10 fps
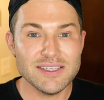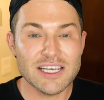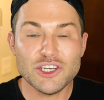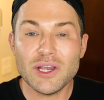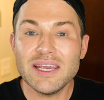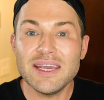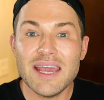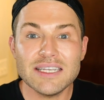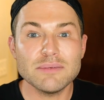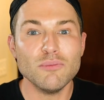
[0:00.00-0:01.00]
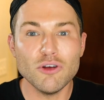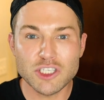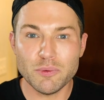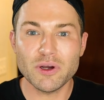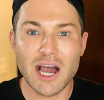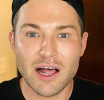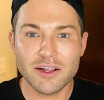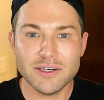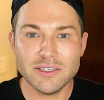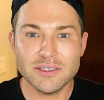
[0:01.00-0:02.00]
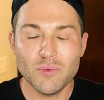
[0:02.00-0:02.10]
is that you can get multiple colors